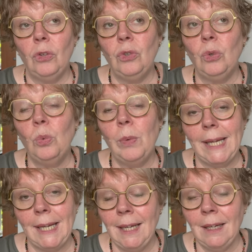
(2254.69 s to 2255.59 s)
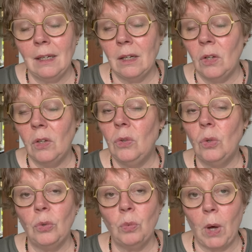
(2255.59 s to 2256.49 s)
to win
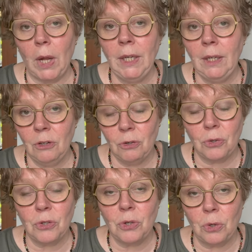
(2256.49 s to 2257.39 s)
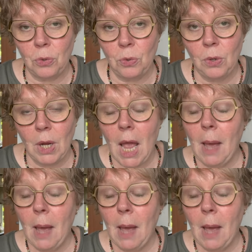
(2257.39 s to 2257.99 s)
not 1, not 2,